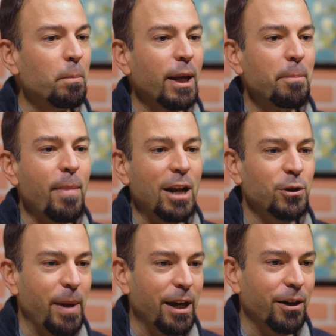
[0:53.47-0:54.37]
played
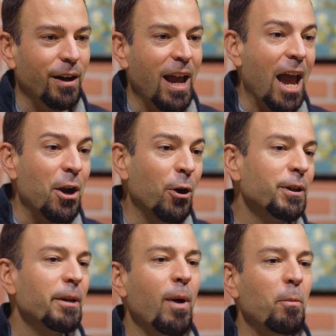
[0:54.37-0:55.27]
matchmaker and
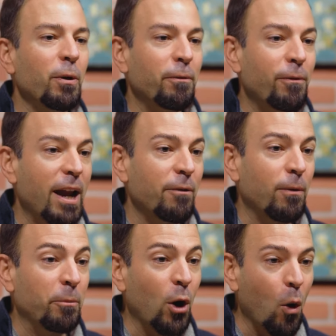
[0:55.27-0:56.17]
hooked him up with Frank
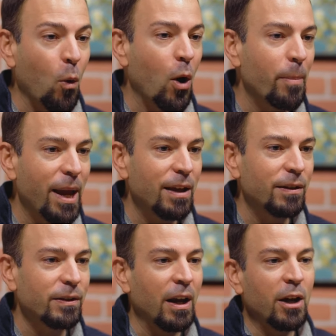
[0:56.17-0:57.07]
from Narwhal
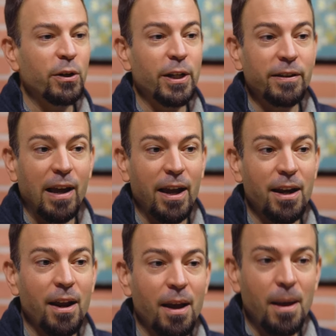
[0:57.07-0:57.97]
Pens to
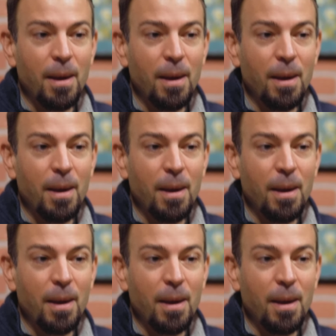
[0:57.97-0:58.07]
design